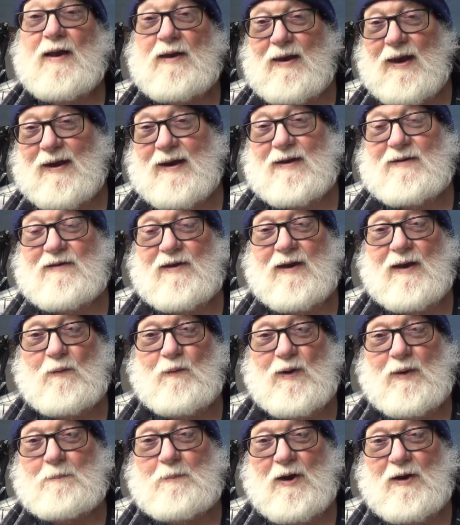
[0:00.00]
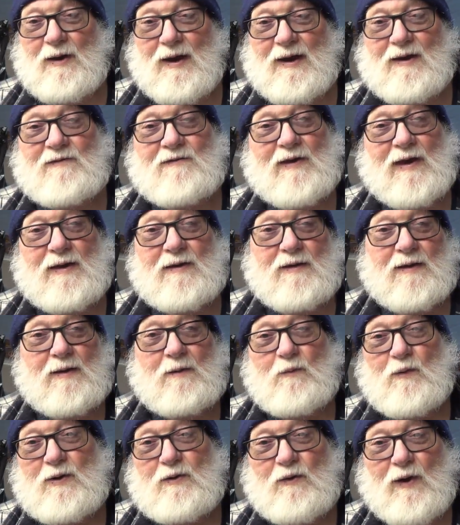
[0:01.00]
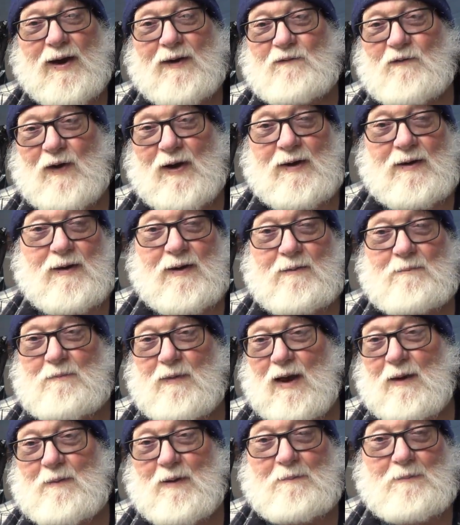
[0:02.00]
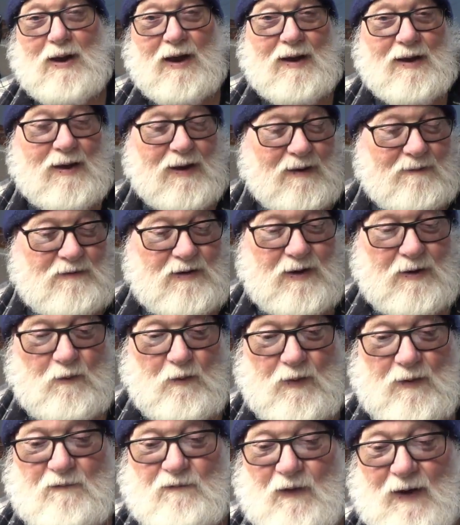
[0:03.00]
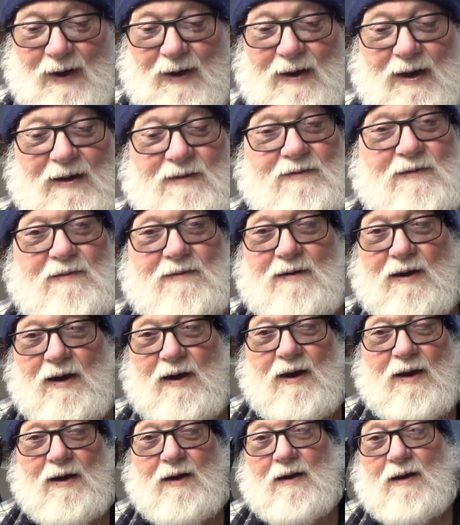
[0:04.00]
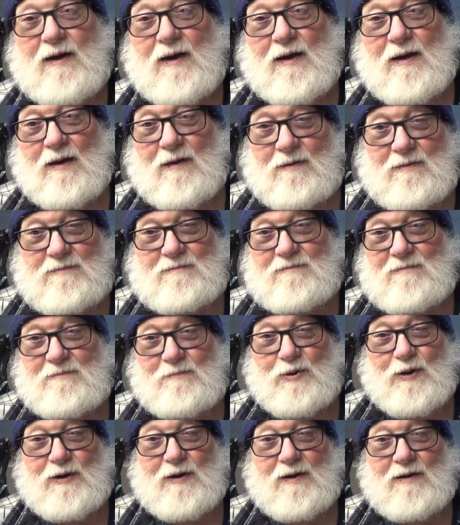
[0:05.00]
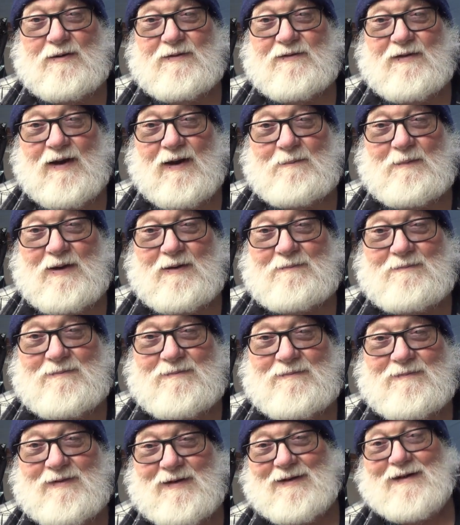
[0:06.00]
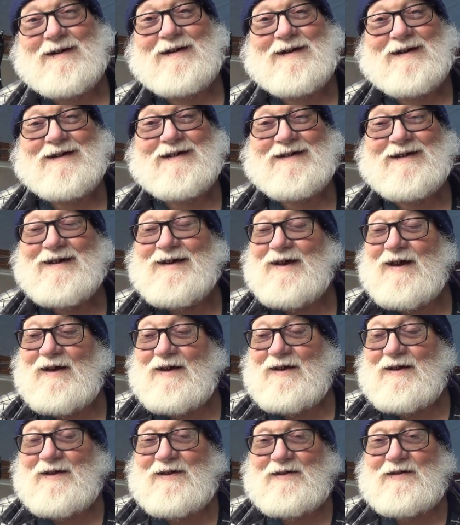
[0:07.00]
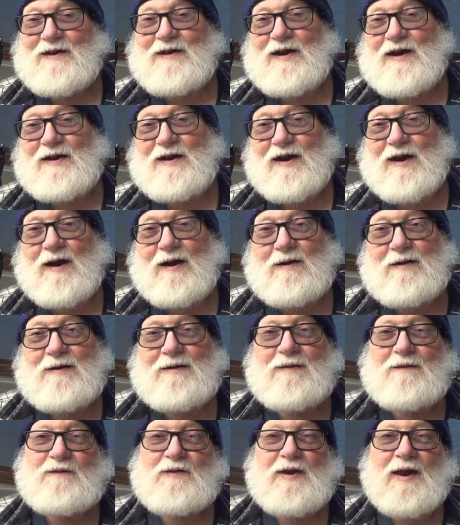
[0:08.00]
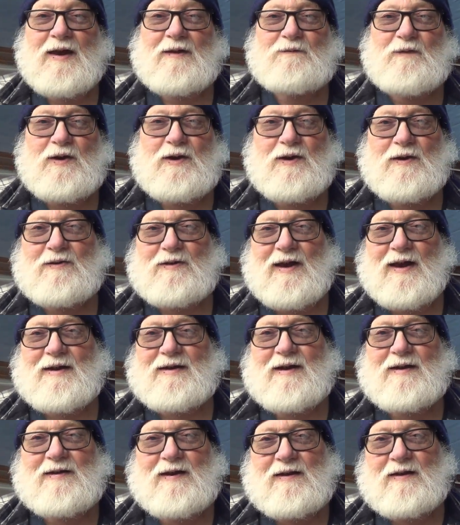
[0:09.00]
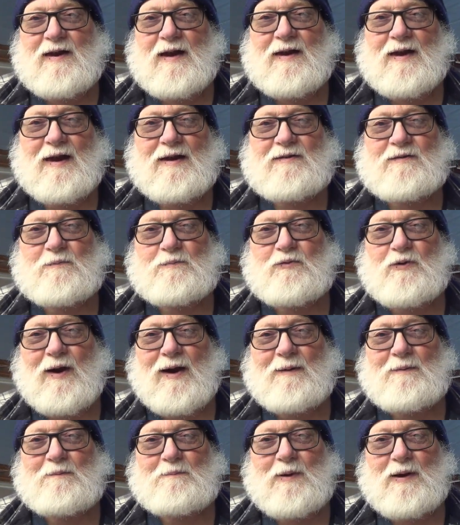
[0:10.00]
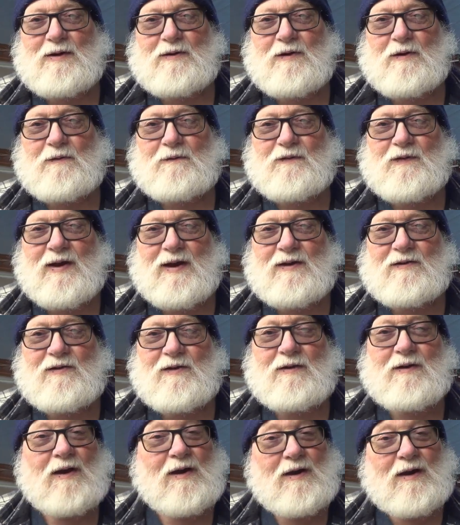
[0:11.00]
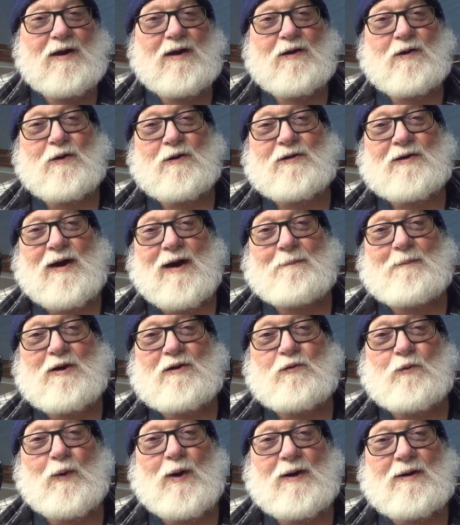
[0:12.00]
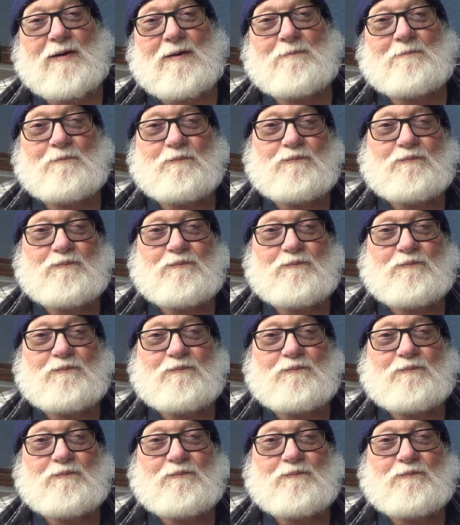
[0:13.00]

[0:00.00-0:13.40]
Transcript: Like I said, I went up there last Saturday. We dry fired it, blah, blah, blah. Everything worked fine. I said, here you go. Put it on consignment. So there you go. If you like videos like this, hit that like, subscribe, and bell notification. Of course, comments welcome.